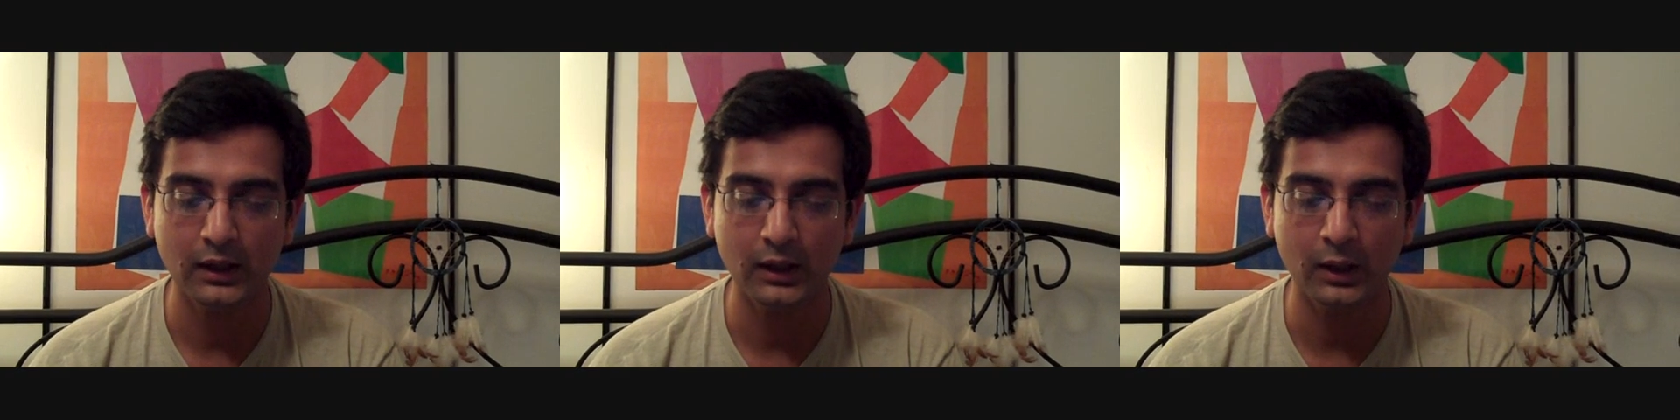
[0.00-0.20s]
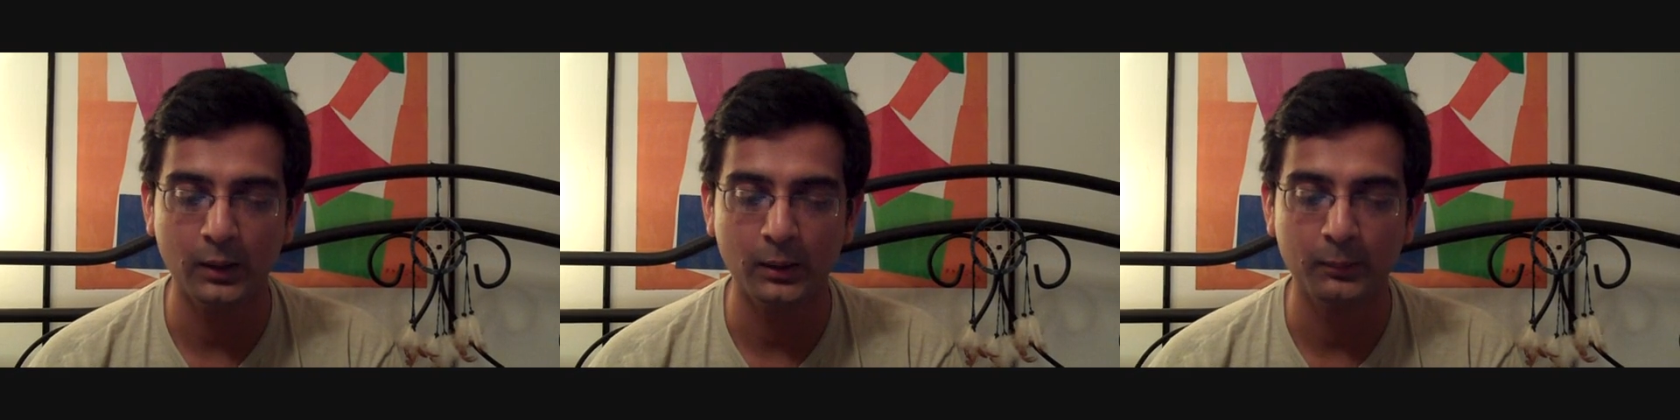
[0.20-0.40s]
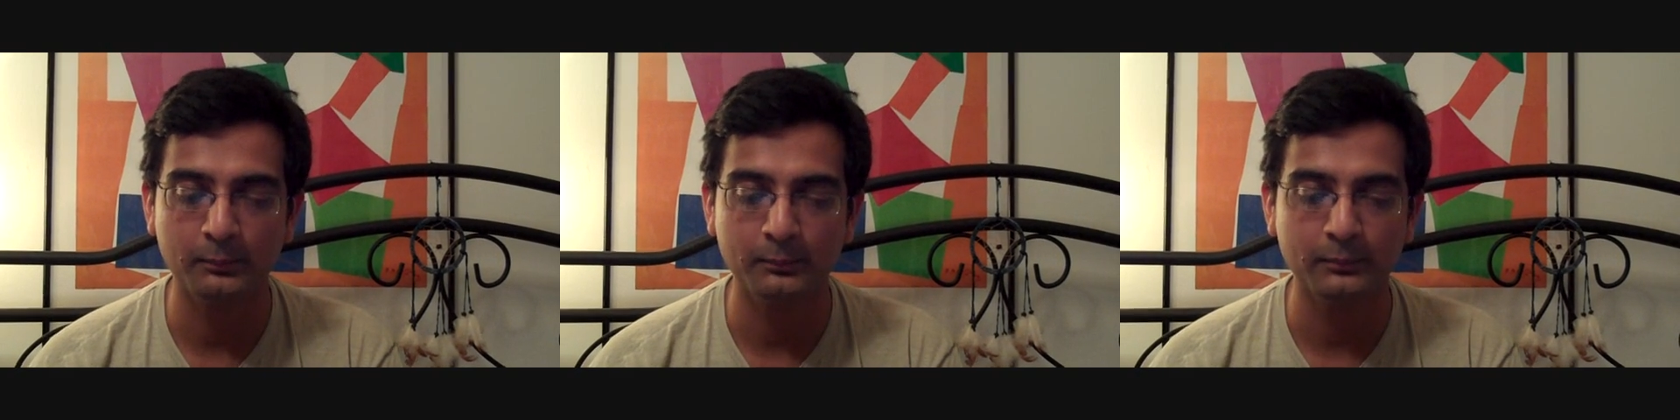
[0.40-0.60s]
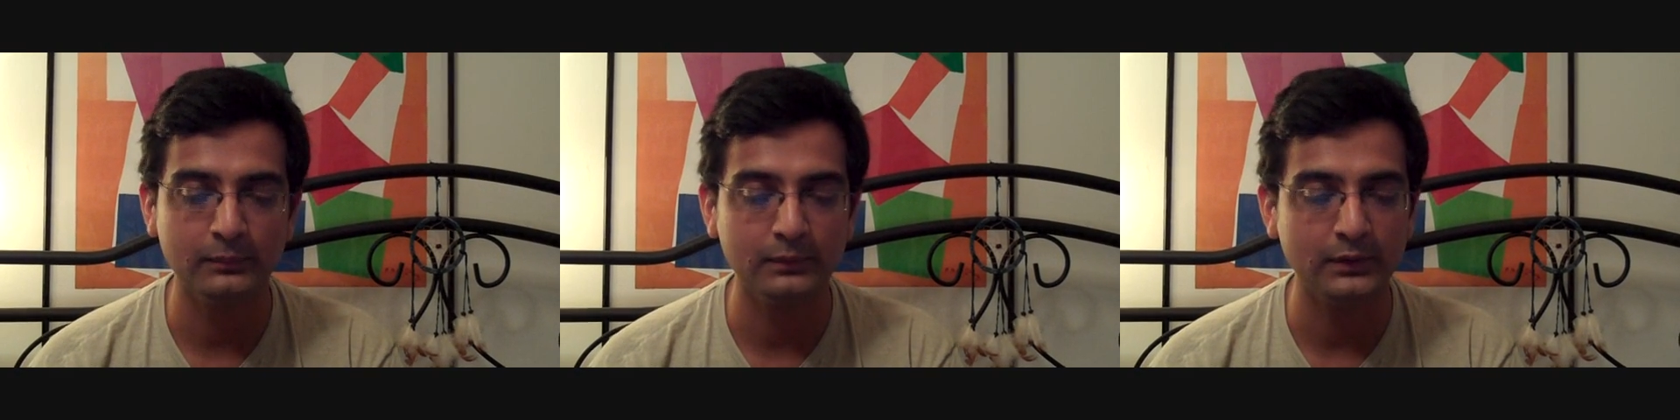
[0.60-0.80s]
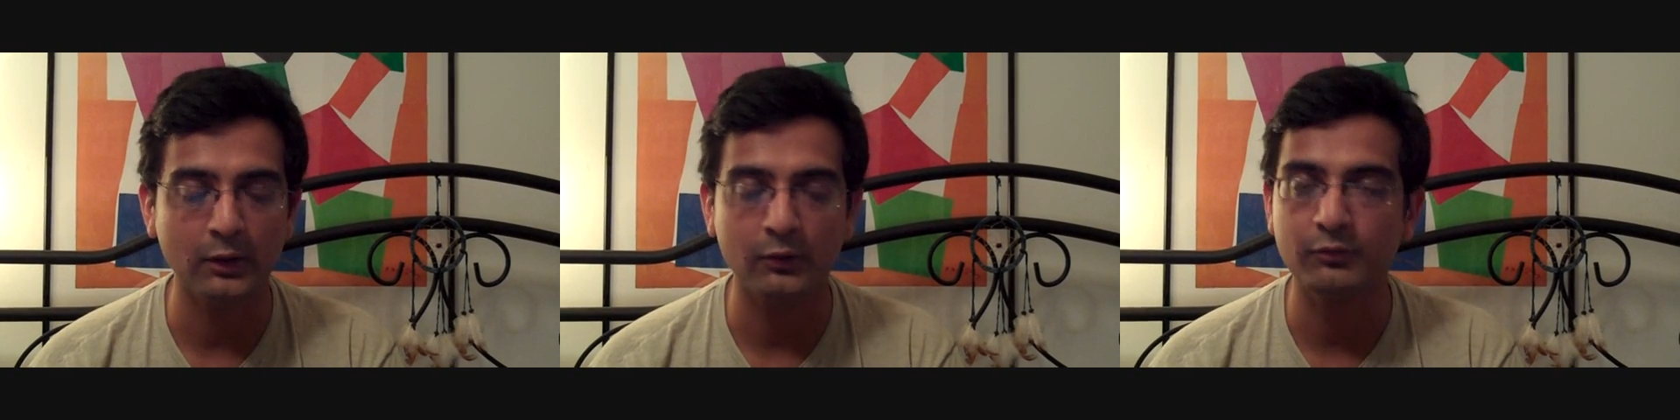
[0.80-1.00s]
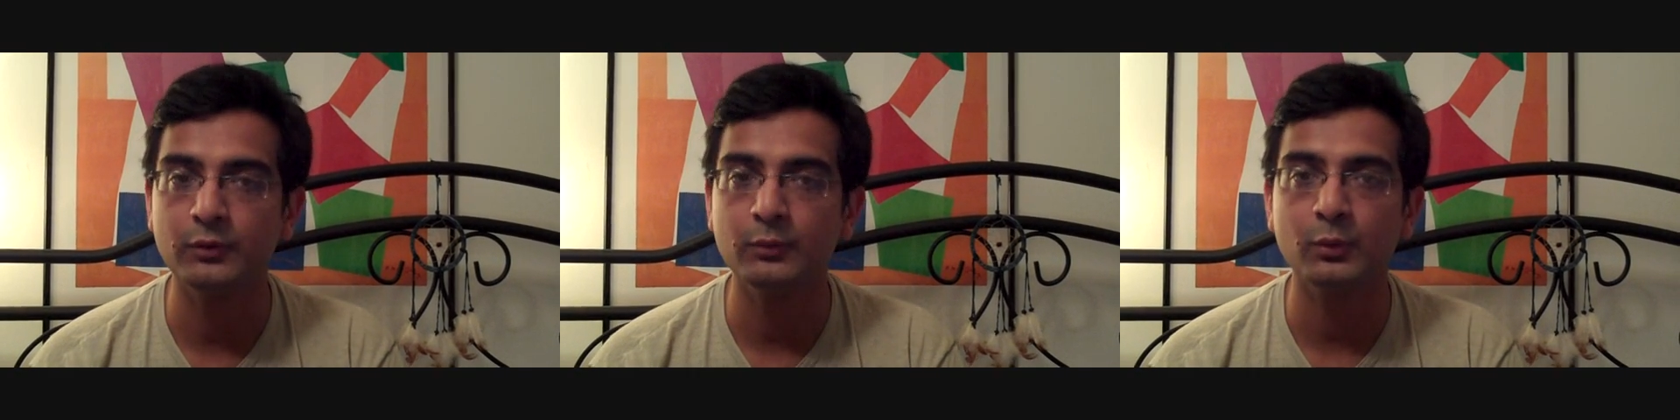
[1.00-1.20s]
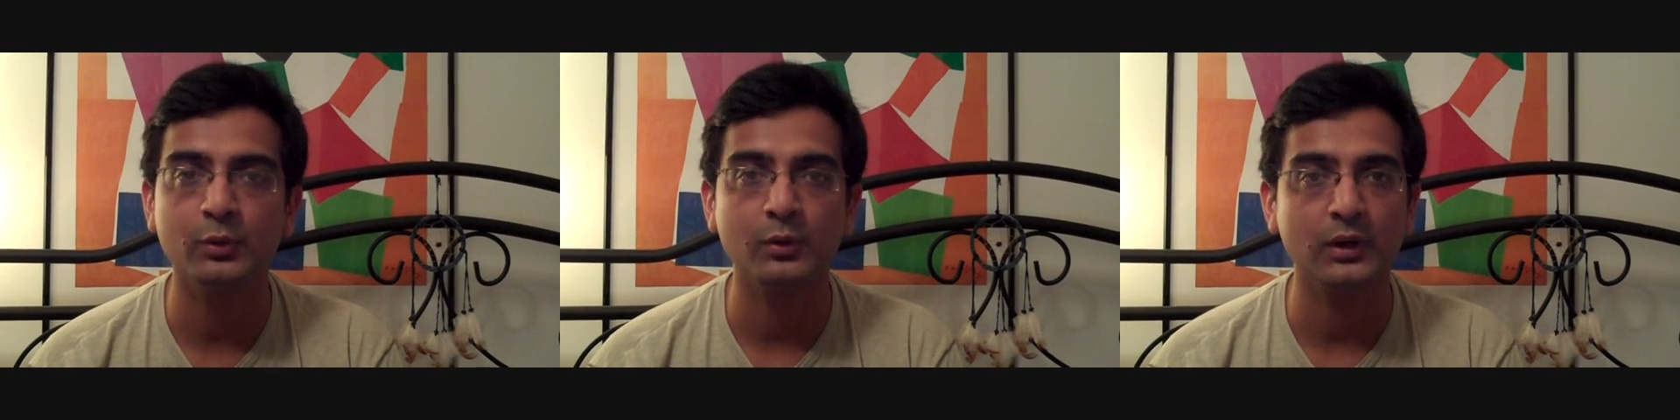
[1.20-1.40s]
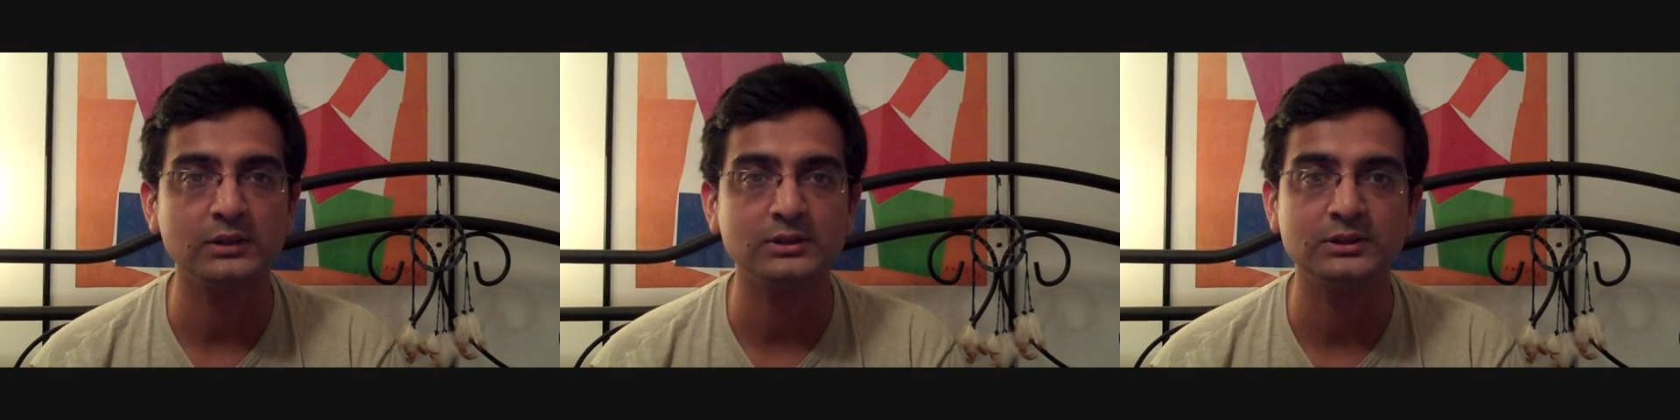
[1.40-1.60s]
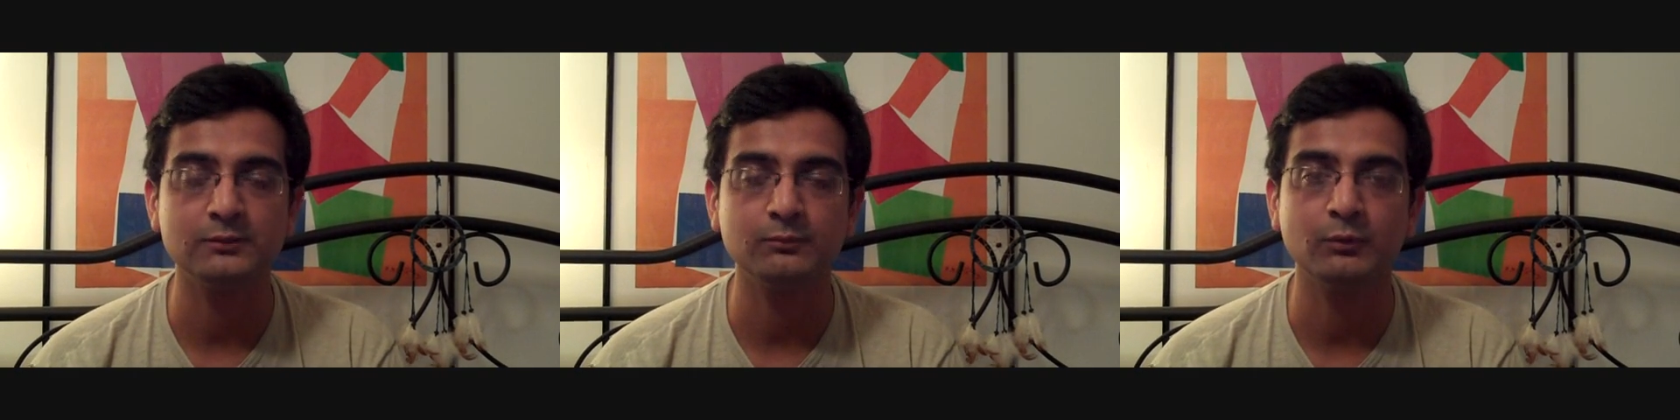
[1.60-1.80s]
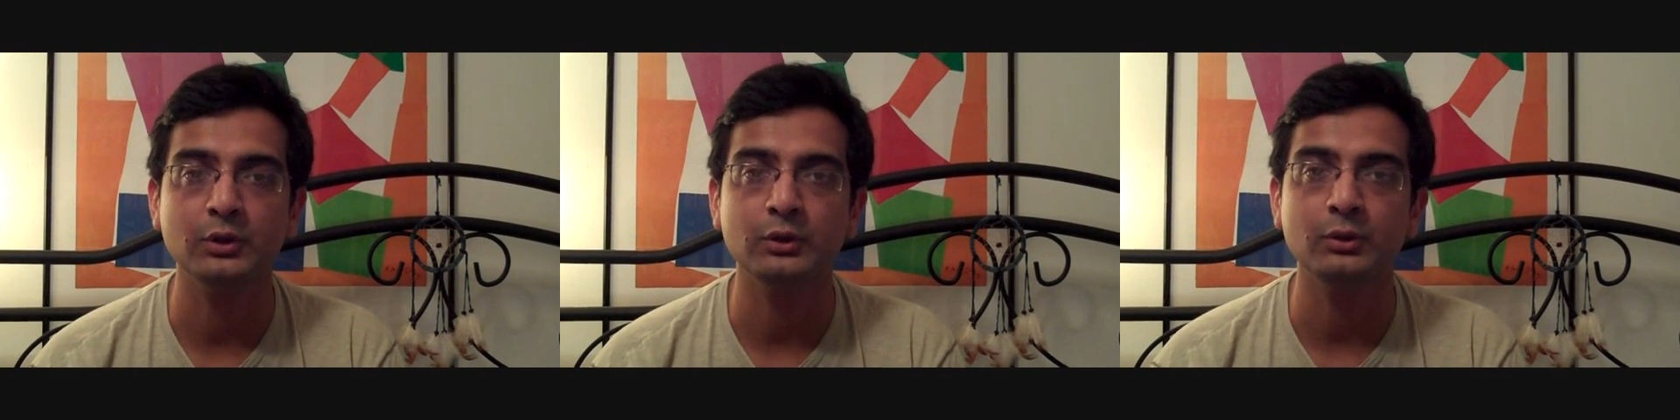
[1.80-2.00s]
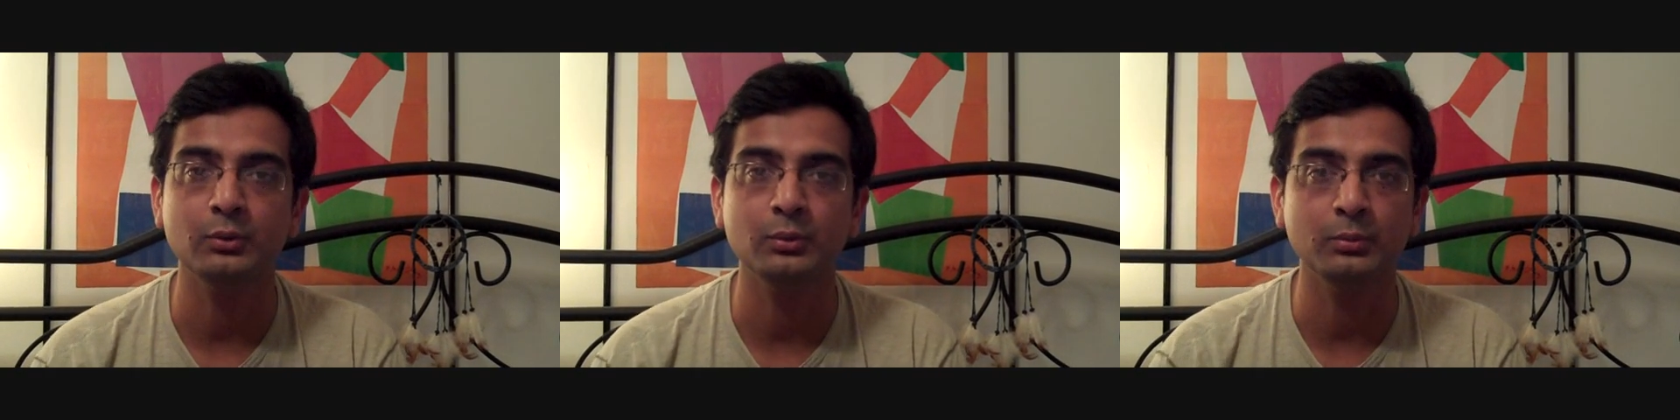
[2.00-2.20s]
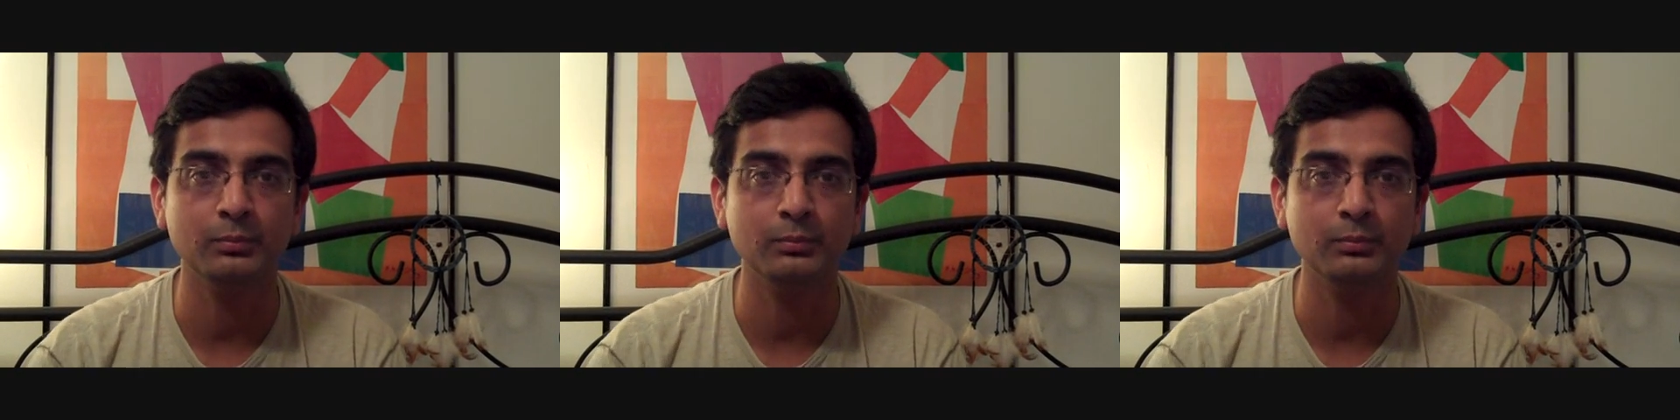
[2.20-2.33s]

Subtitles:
Now if you want to ask someone to